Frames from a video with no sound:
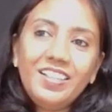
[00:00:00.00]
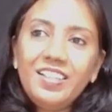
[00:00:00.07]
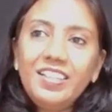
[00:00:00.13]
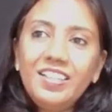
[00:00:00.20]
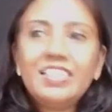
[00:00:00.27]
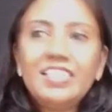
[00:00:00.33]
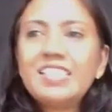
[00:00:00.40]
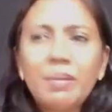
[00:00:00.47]

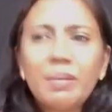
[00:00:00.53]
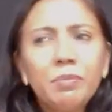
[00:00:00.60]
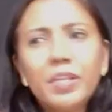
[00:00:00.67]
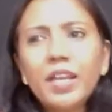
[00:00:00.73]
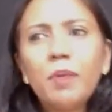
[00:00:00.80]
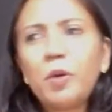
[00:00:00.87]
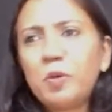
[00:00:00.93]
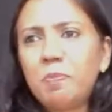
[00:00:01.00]
There's something
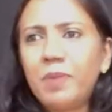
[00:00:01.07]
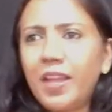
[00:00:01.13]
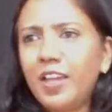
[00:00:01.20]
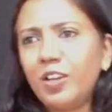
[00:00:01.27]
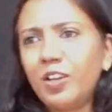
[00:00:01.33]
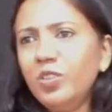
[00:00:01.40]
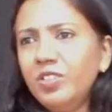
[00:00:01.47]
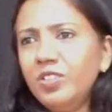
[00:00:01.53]
about prayer,
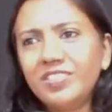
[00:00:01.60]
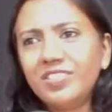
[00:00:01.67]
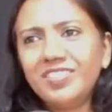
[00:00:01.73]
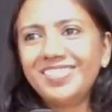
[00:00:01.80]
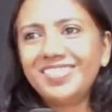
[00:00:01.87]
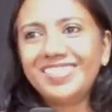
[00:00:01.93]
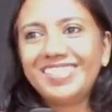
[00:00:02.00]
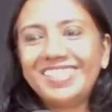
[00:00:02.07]
no?
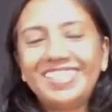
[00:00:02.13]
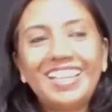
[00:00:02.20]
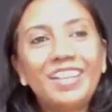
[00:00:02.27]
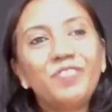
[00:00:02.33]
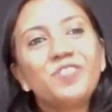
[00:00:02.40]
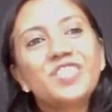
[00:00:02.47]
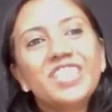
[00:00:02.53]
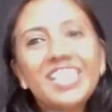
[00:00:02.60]
That
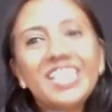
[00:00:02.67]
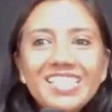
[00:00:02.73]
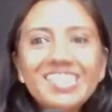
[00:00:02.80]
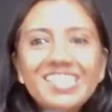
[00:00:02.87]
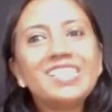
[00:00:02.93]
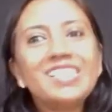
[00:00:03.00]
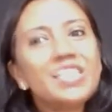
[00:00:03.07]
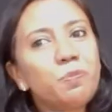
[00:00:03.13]
if
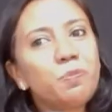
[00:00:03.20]
Jesus is